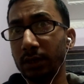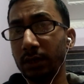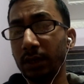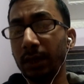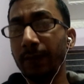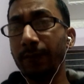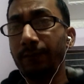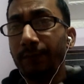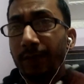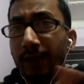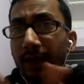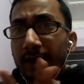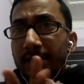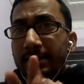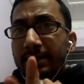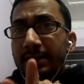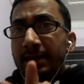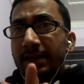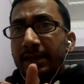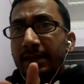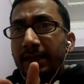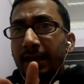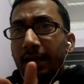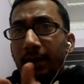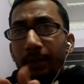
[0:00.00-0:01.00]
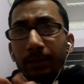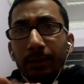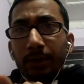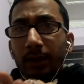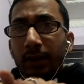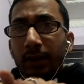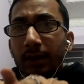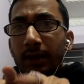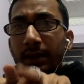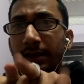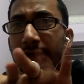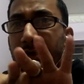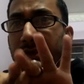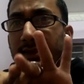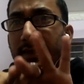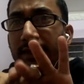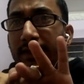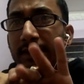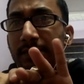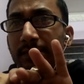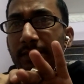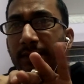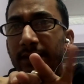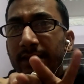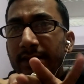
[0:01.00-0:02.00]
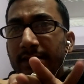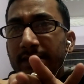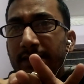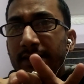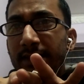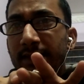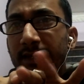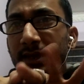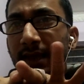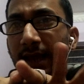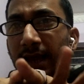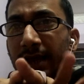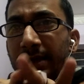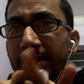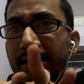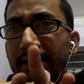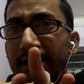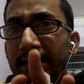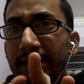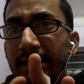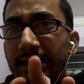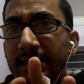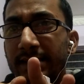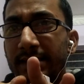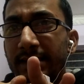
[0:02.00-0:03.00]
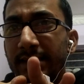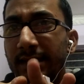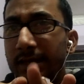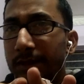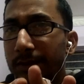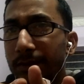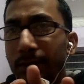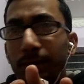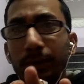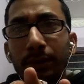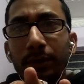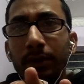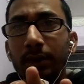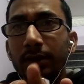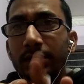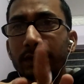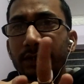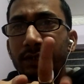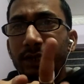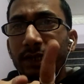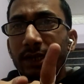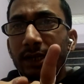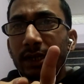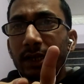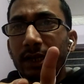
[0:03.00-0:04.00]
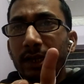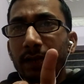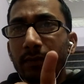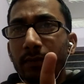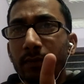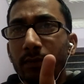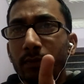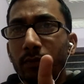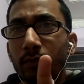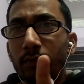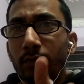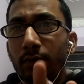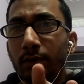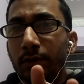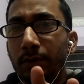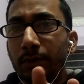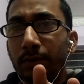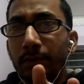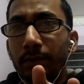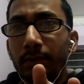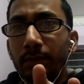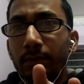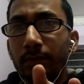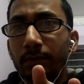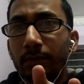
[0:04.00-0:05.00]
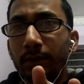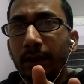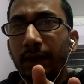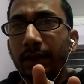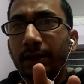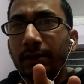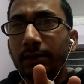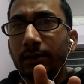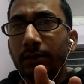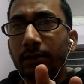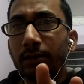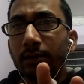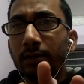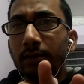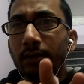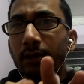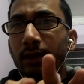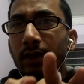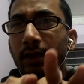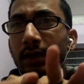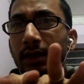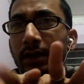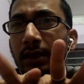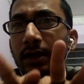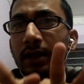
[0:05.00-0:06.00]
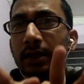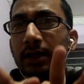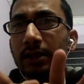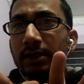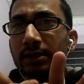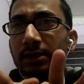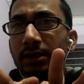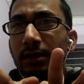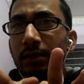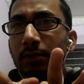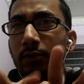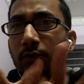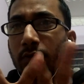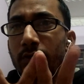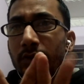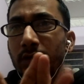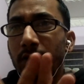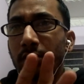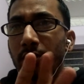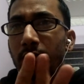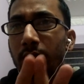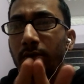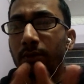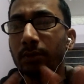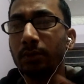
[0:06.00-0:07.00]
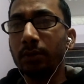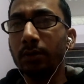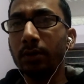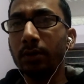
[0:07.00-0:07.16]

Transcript: If we are seeing that CBSE, ICSE, state level board, right? International boards and all.